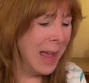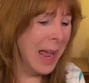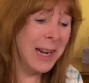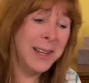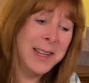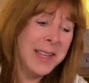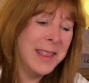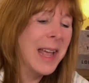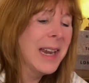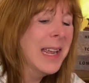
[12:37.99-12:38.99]
I could get
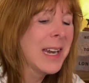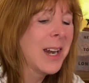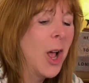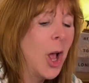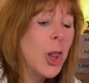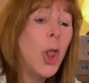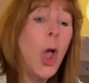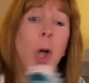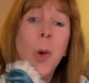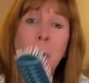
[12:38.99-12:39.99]
that in
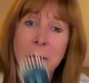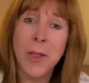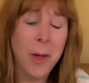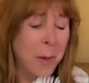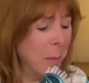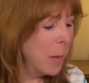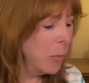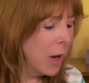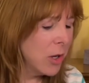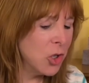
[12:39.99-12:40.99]
along with my
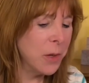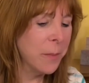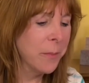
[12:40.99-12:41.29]
brush.